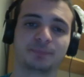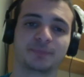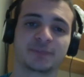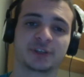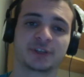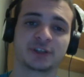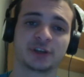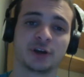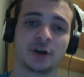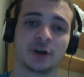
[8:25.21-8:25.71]

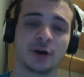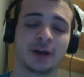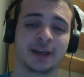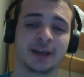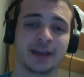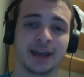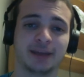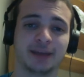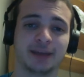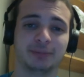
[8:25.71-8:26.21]
So
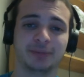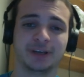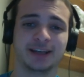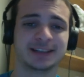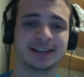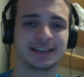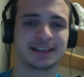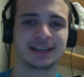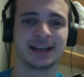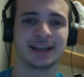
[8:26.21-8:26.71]
again, because
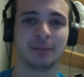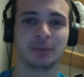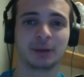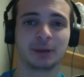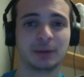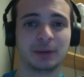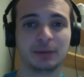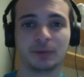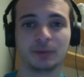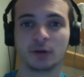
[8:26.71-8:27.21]
it's an epic,
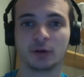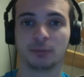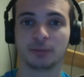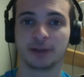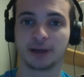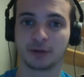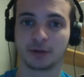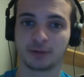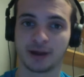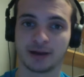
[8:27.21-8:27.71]
people don't play
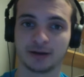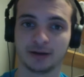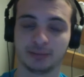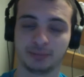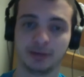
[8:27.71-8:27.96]
around it.